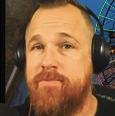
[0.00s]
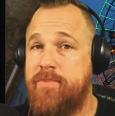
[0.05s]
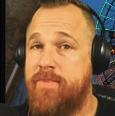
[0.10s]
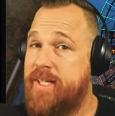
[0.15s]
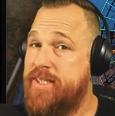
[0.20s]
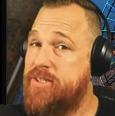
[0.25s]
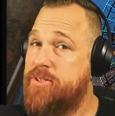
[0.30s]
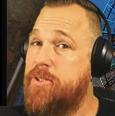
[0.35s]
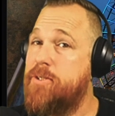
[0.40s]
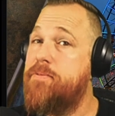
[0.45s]

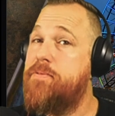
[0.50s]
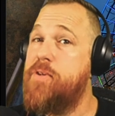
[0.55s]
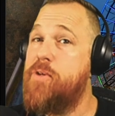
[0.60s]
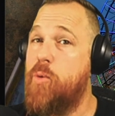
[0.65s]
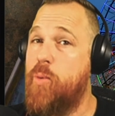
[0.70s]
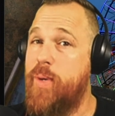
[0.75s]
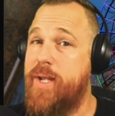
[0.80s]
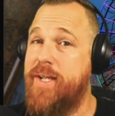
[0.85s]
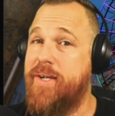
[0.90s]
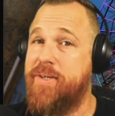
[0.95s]
it's going to
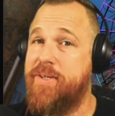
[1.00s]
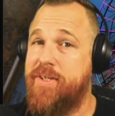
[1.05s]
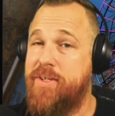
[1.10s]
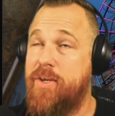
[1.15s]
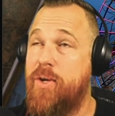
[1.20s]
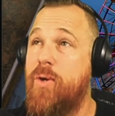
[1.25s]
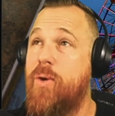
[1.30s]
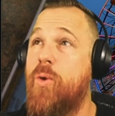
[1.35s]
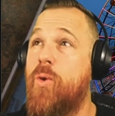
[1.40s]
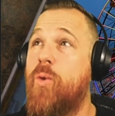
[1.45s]
feel weird.
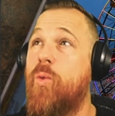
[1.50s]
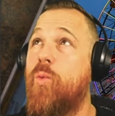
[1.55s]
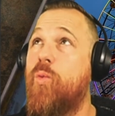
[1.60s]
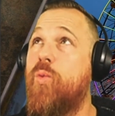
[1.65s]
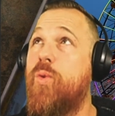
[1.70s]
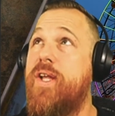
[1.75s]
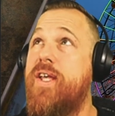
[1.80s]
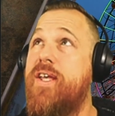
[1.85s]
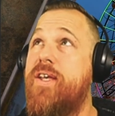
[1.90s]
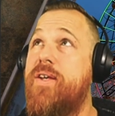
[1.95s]

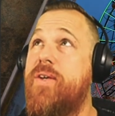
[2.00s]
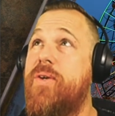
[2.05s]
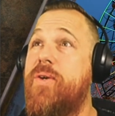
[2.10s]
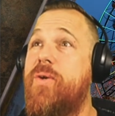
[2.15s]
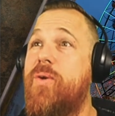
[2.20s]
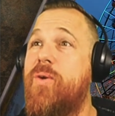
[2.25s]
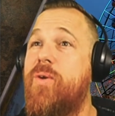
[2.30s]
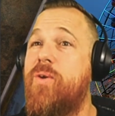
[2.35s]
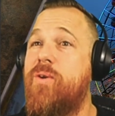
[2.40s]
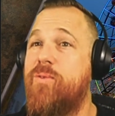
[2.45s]

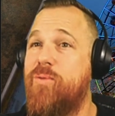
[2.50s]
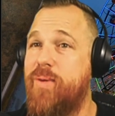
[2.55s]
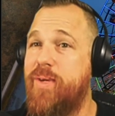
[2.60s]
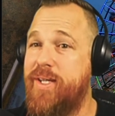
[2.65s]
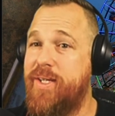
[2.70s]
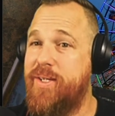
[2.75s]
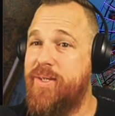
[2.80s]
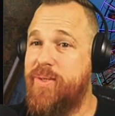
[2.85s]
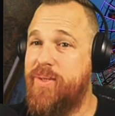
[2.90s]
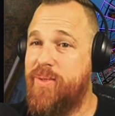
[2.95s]
Real,
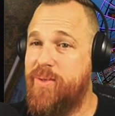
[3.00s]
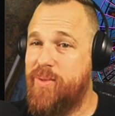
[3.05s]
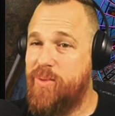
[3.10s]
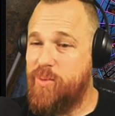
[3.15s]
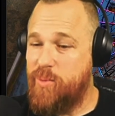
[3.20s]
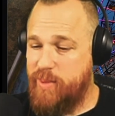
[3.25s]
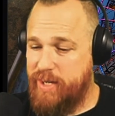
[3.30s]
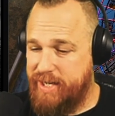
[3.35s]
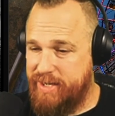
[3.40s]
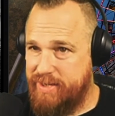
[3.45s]
real
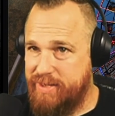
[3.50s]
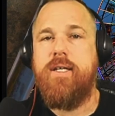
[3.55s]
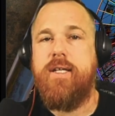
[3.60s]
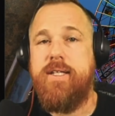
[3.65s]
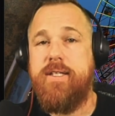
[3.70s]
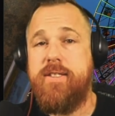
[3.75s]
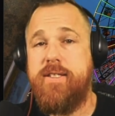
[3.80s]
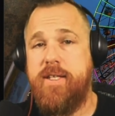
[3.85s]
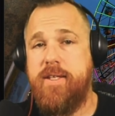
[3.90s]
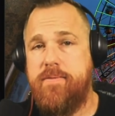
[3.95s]
weird.
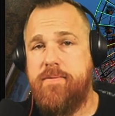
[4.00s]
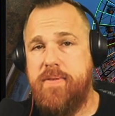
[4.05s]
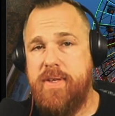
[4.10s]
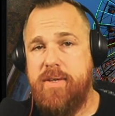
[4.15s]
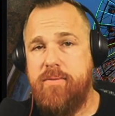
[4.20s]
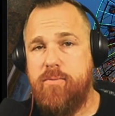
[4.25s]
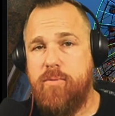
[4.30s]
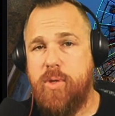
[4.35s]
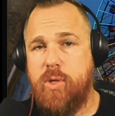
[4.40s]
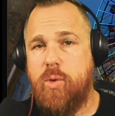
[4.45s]
The
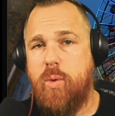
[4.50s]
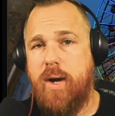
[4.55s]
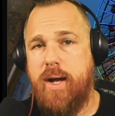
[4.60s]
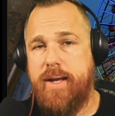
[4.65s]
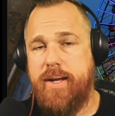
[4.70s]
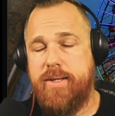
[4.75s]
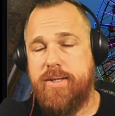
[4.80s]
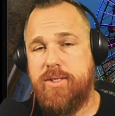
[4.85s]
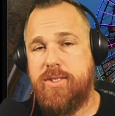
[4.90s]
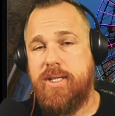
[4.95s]
event
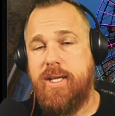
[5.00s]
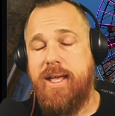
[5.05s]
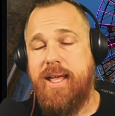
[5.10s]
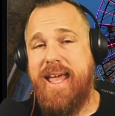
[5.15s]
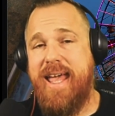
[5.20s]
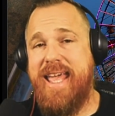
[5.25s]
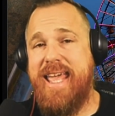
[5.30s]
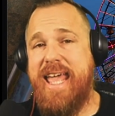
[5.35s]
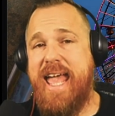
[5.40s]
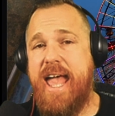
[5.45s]
requires
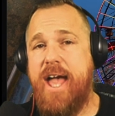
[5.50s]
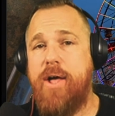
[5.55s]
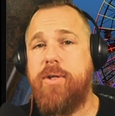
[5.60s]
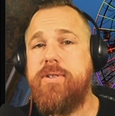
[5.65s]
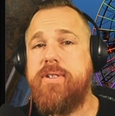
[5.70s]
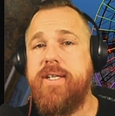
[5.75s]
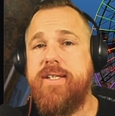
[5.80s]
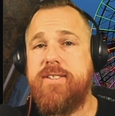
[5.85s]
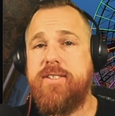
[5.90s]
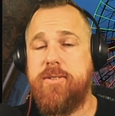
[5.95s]
a
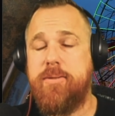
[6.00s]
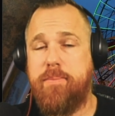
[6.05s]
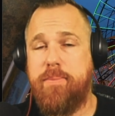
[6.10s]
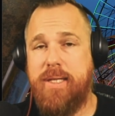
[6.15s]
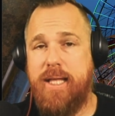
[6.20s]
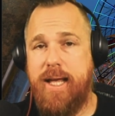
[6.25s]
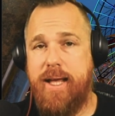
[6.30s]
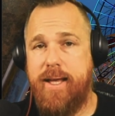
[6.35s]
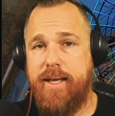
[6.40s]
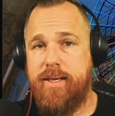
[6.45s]
healthy
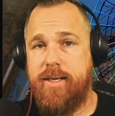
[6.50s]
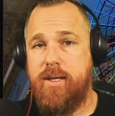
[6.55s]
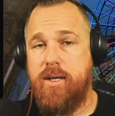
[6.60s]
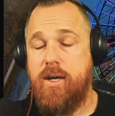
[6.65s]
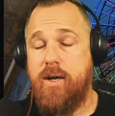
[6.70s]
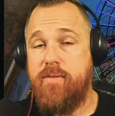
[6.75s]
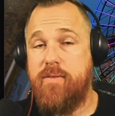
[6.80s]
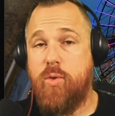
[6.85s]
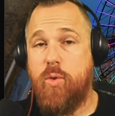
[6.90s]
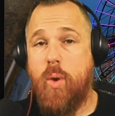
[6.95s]
supply
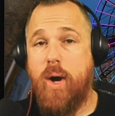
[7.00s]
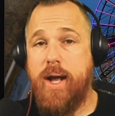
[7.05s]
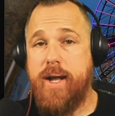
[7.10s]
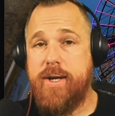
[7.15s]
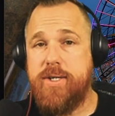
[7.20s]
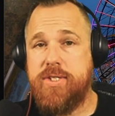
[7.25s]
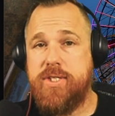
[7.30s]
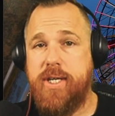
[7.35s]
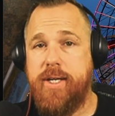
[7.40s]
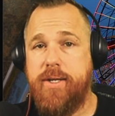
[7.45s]
of
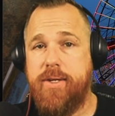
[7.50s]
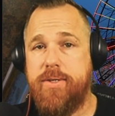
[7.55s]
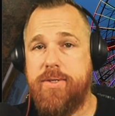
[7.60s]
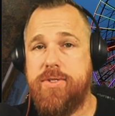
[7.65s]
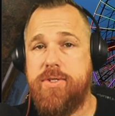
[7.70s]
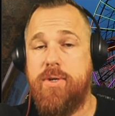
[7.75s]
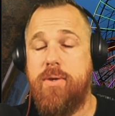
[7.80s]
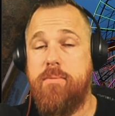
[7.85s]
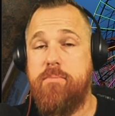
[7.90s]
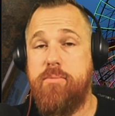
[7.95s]
choir
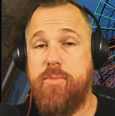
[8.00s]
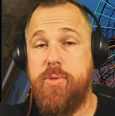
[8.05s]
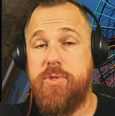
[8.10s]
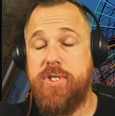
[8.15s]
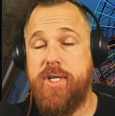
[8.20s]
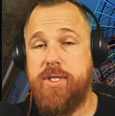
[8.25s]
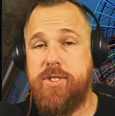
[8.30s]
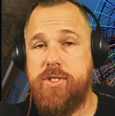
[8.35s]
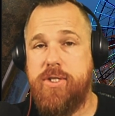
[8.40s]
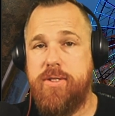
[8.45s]
singers,
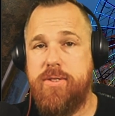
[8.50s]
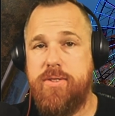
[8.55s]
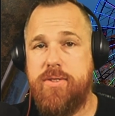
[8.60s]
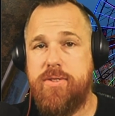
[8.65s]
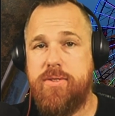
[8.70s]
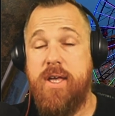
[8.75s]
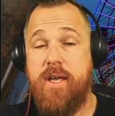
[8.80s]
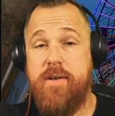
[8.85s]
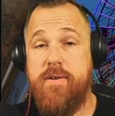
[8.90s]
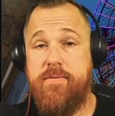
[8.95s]

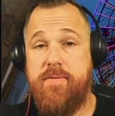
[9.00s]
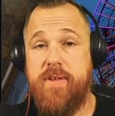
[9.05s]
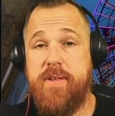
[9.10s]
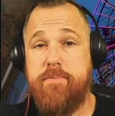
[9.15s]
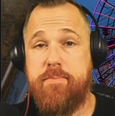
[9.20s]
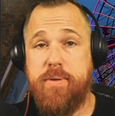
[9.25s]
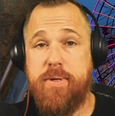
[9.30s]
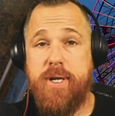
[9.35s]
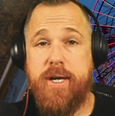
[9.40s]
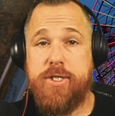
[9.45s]
musicians,
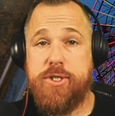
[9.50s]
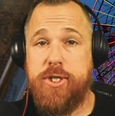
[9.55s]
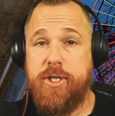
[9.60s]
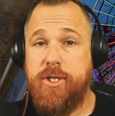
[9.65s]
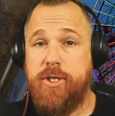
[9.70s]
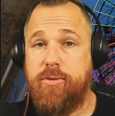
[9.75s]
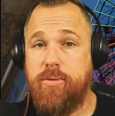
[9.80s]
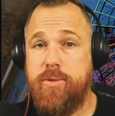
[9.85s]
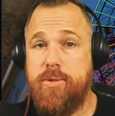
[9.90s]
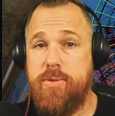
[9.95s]
event production
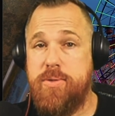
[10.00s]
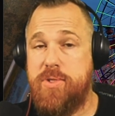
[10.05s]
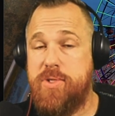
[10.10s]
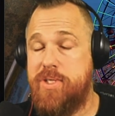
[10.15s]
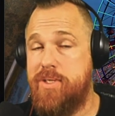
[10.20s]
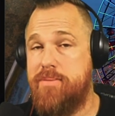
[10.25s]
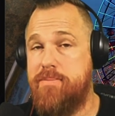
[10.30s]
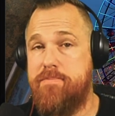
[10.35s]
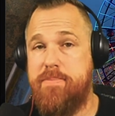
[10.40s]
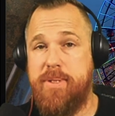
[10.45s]
crews
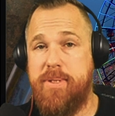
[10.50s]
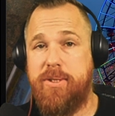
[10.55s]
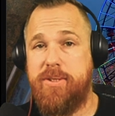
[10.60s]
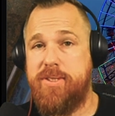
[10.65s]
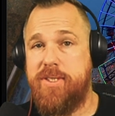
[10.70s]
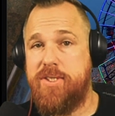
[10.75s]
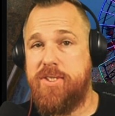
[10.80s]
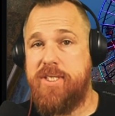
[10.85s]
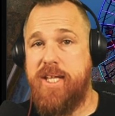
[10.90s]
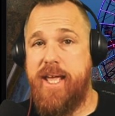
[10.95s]
to build
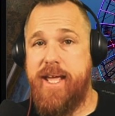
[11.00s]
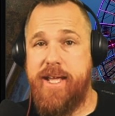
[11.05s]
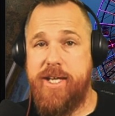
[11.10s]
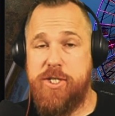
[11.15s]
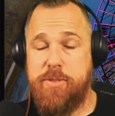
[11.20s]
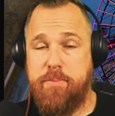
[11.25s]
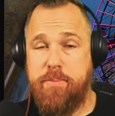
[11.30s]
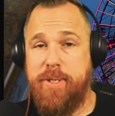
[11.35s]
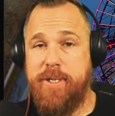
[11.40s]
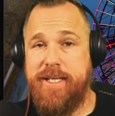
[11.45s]
the
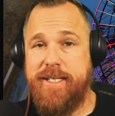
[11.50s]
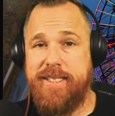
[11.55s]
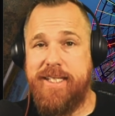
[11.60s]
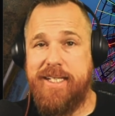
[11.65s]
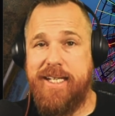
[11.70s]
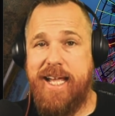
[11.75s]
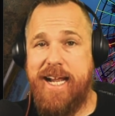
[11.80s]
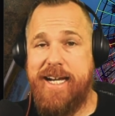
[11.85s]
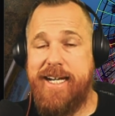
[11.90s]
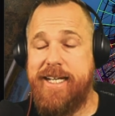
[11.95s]
stage, put in the
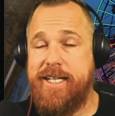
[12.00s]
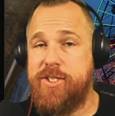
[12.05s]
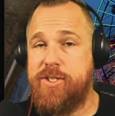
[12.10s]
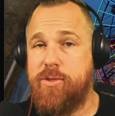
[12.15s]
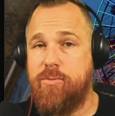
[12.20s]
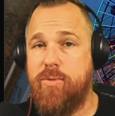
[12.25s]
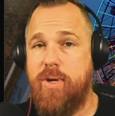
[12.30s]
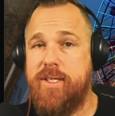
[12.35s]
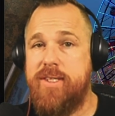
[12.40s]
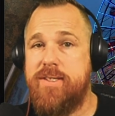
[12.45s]
lighting to
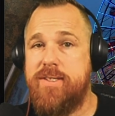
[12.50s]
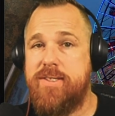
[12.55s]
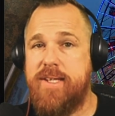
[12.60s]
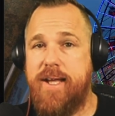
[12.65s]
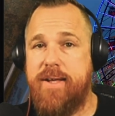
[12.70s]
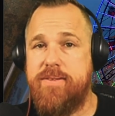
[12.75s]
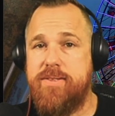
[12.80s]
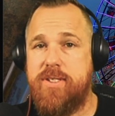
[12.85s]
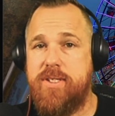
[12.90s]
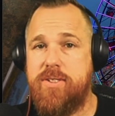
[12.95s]
run the
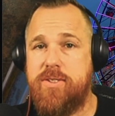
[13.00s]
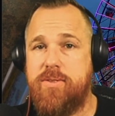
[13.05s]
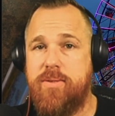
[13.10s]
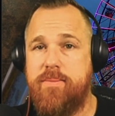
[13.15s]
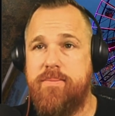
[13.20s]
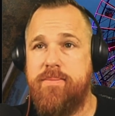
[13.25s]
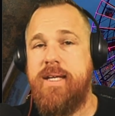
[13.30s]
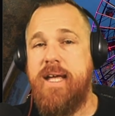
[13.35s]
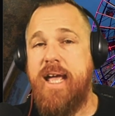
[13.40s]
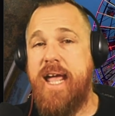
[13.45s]
sound
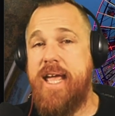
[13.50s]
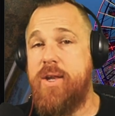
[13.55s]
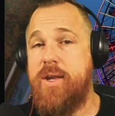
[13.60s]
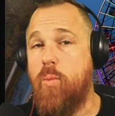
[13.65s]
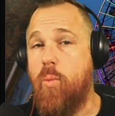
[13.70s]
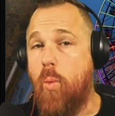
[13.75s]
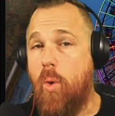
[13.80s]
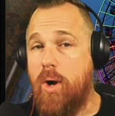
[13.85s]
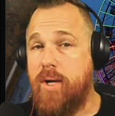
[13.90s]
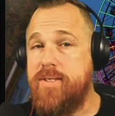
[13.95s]
system,
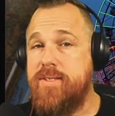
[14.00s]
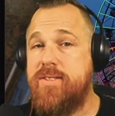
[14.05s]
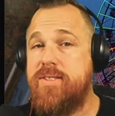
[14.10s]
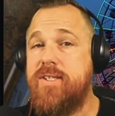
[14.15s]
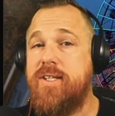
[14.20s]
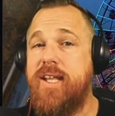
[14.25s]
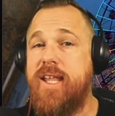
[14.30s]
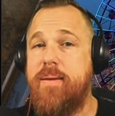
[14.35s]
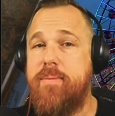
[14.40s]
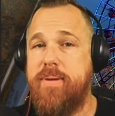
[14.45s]
and one
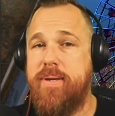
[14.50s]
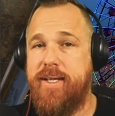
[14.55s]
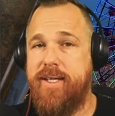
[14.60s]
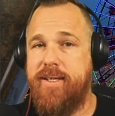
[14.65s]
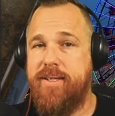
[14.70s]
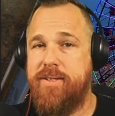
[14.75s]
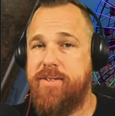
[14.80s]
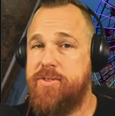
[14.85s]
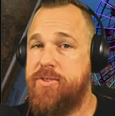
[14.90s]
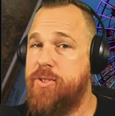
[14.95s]
celebrity
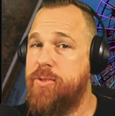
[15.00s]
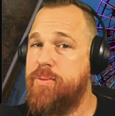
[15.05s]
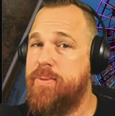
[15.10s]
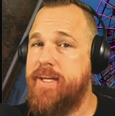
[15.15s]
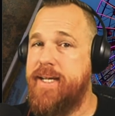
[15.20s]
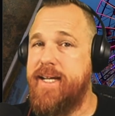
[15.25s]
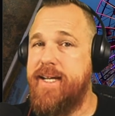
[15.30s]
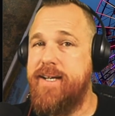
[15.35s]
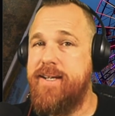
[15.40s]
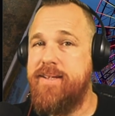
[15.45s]
to
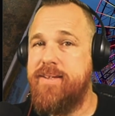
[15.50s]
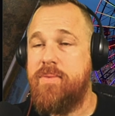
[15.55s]
read